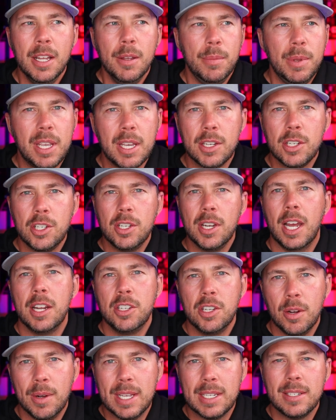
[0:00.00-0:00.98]
because SHOT
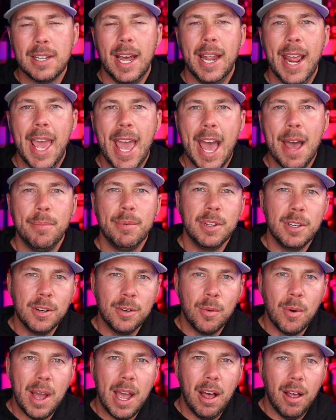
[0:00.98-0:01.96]
Show has not happened in
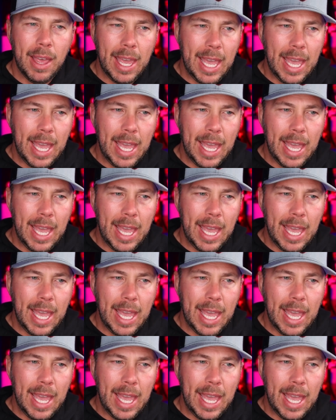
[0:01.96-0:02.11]
a while,